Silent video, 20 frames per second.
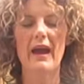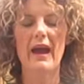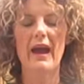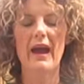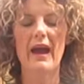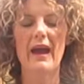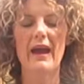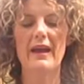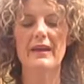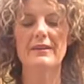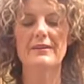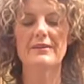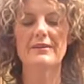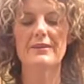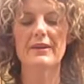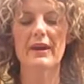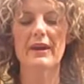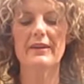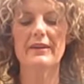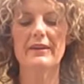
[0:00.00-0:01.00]
And
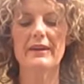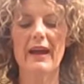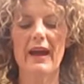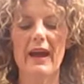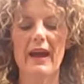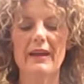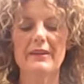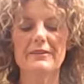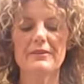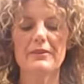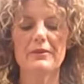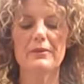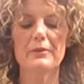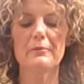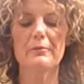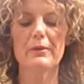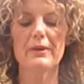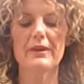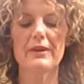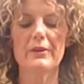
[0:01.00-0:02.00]
I'm going to ask you to
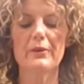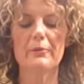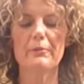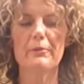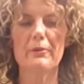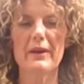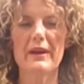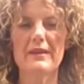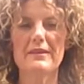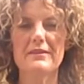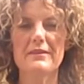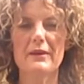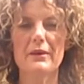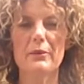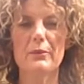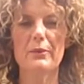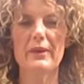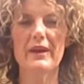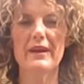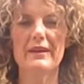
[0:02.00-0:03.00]
bring your breath
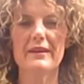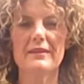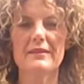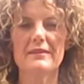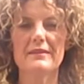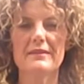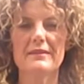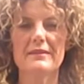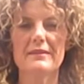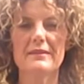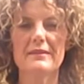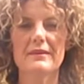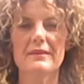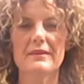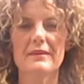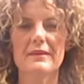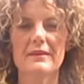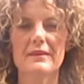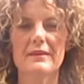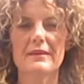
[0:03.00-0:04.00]
awareness
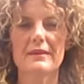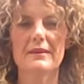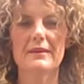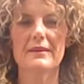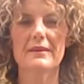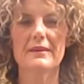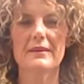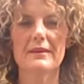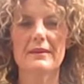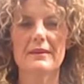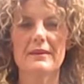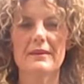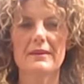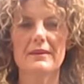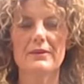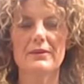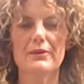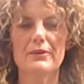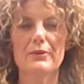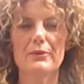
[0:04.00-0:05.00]

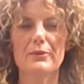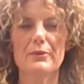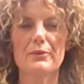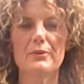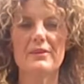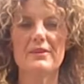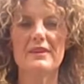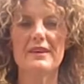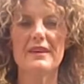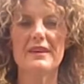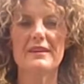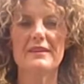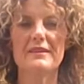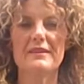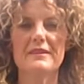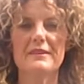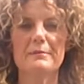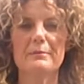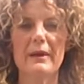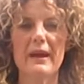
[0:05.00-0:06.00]
to the
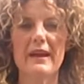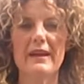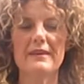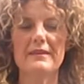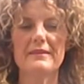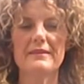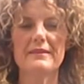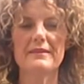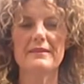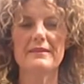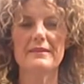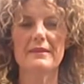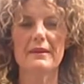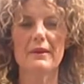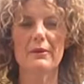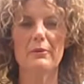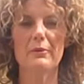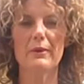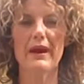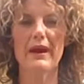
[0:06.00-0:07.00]
space
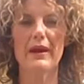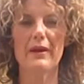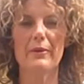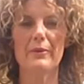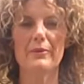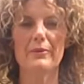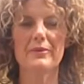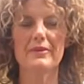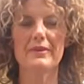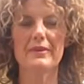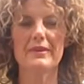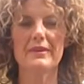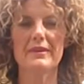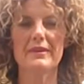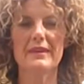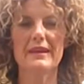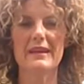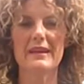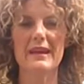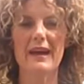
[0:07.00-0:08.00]
around
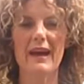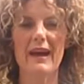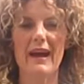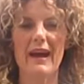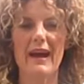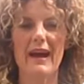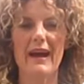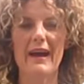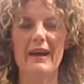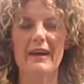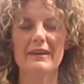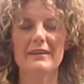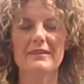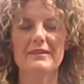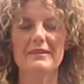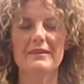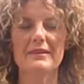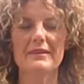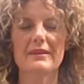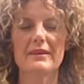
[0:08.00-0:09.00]
the
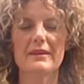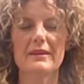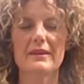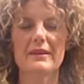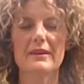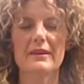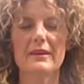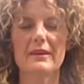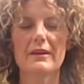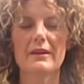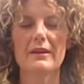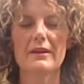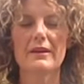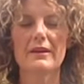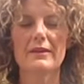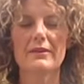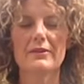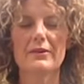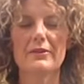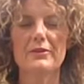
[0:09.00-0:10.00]
heart.
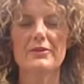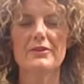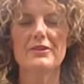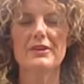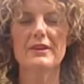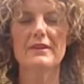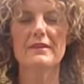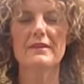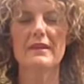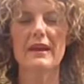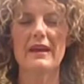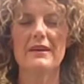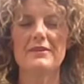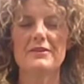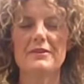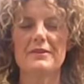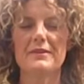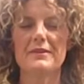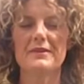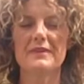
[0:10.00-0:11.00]
So just
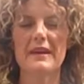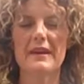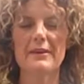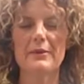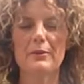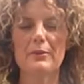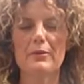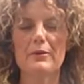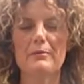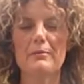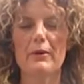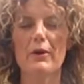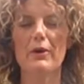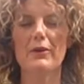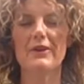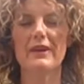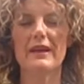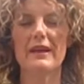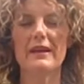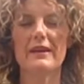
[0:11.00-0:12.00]
as you settle the
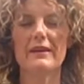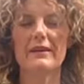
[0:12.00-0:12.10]
body,